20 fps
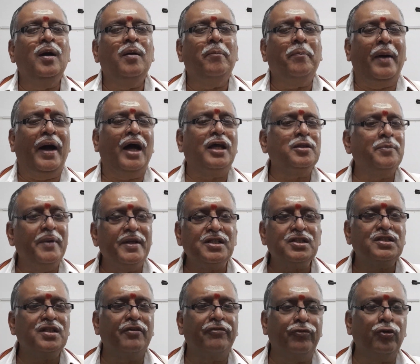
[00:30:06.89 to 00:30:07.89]
Path
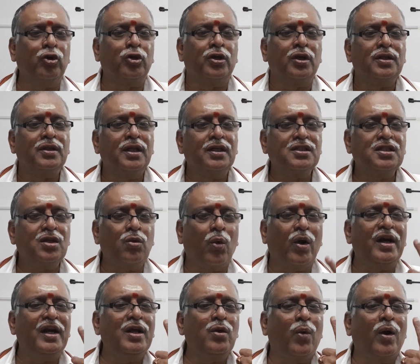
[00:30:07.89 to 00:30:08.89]
means the foot. That is the
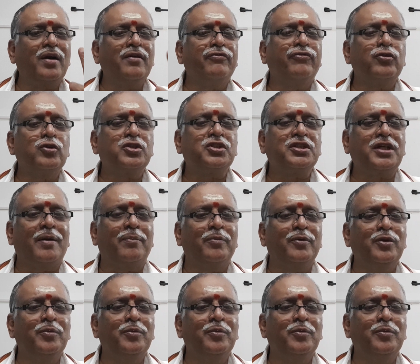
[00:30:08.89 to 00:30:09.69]
only one footstep.